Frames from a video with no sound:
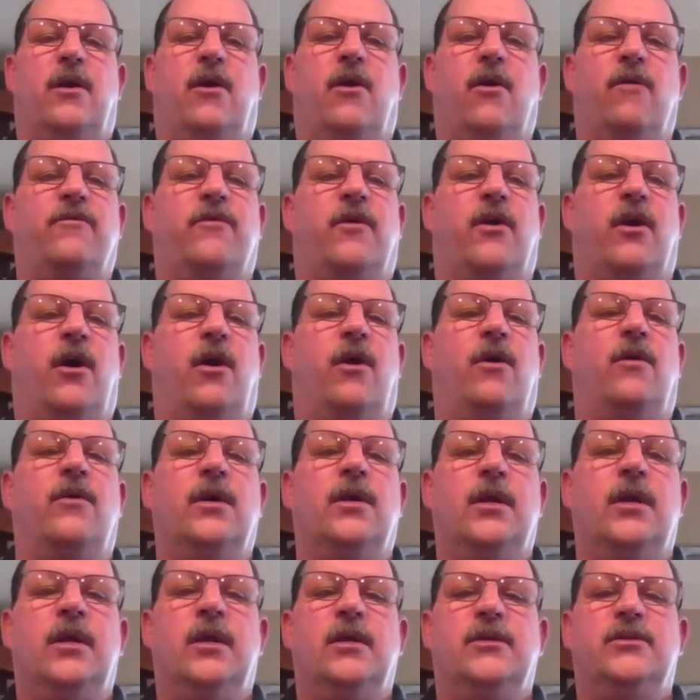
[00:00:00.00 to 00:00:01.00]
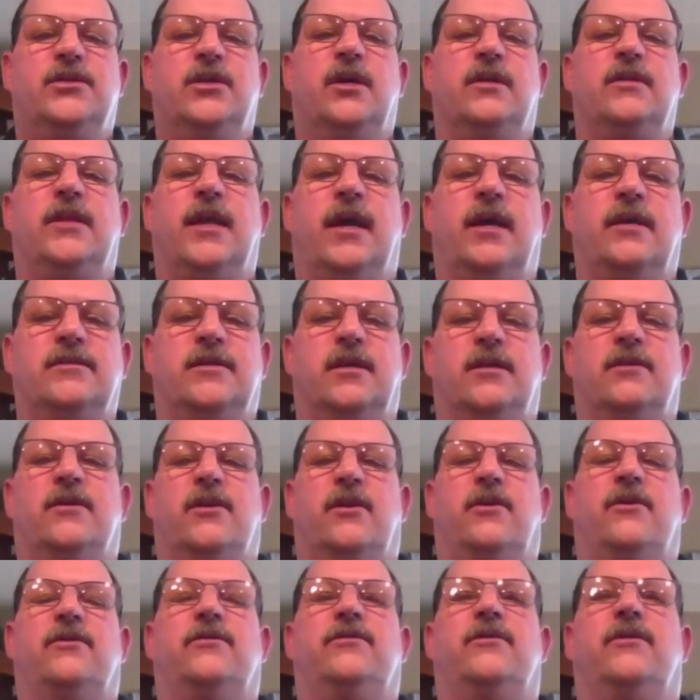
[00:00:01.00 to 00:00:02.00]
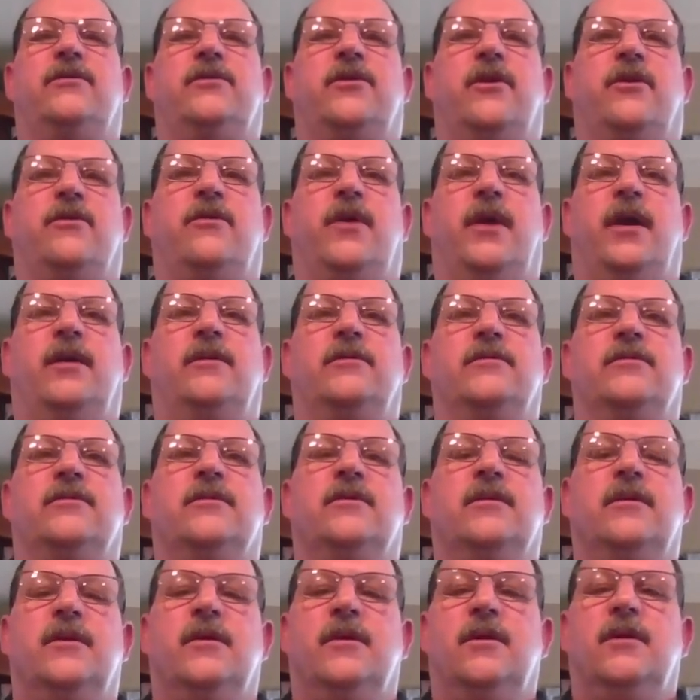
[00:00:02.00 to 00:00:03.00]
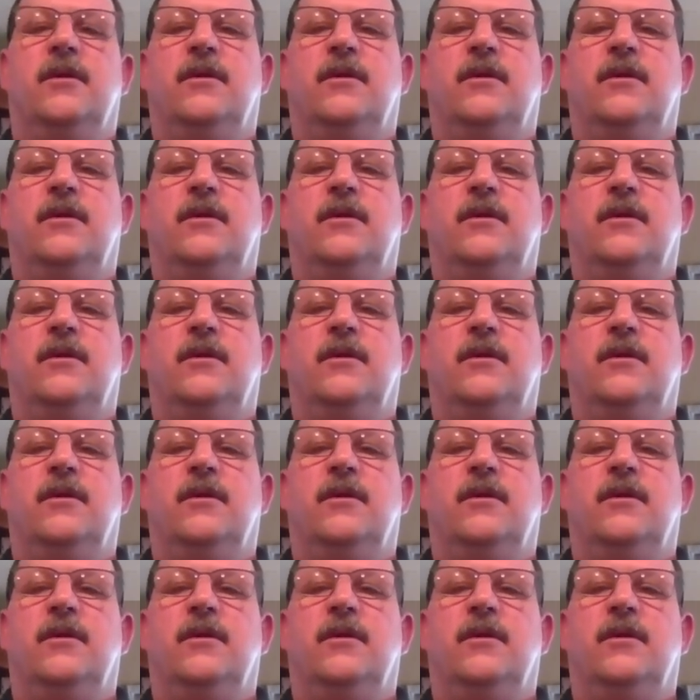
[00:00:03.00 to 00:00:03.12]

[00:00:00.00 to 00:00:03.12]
overall, shutdowns and turnarounds